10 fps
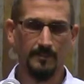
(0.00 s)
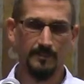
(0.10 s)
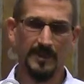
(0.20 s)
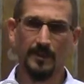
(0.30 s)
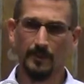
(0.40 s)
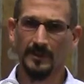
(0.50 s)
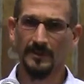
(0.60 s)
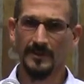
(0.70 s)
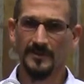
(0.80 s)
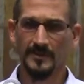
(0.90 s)
beetle
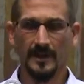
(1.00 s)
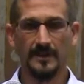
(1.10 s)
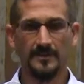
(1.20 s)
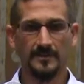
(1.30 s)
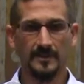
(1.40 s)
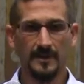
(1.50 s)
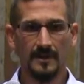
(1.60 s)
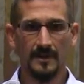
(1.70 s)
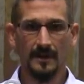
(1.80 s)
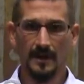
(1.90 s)
release sites,
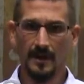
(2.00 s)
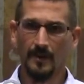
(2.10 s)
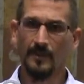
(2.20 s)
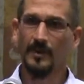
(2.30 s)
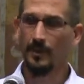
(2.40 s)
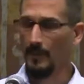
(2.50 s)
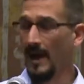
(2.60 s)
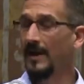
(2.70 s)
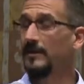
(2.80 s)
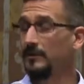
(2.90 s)
we go
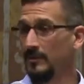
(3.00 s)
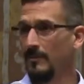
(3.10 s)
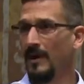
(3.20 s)
back and do the